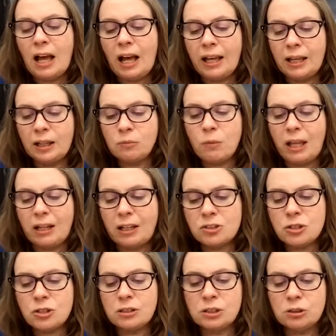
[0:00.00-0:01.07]
I had
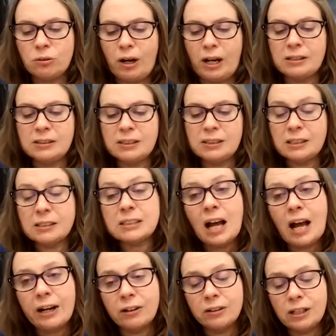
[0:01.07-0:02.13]
managed to disgrace the
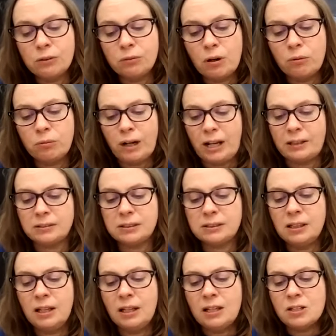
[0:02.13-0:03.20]
entire Negro
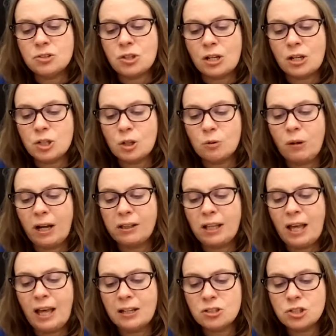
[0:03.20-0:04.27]
race judging by the
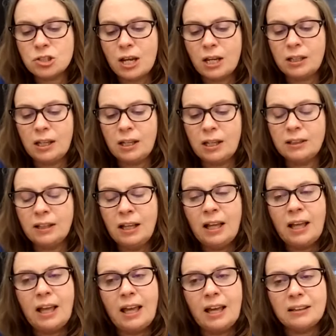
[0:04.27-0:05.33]
head shaking
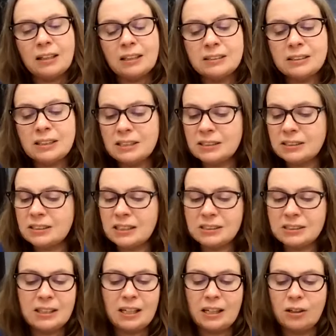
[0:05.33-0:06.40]
and the tisk
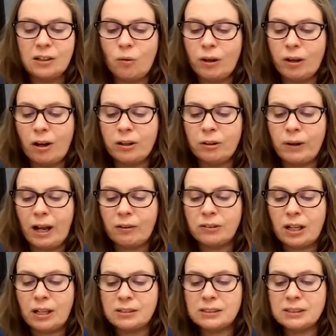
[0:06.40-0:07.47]
tisking going on
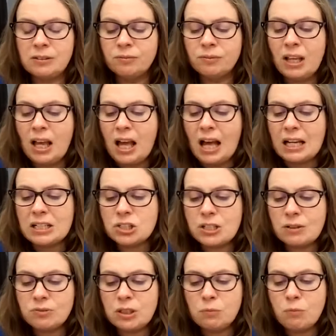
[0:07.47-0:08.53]
around us. I
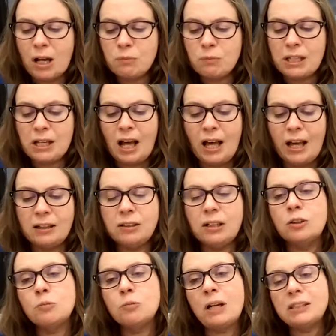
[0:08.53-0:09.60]
shifted my behind
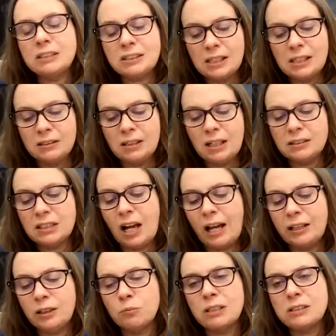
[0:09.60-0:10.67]
into my seat and
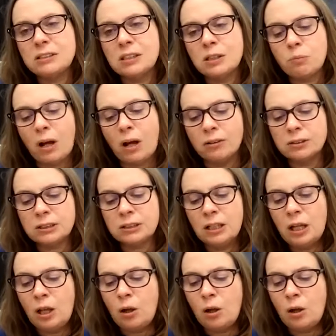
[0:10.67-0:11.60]
tightened my seatbelt,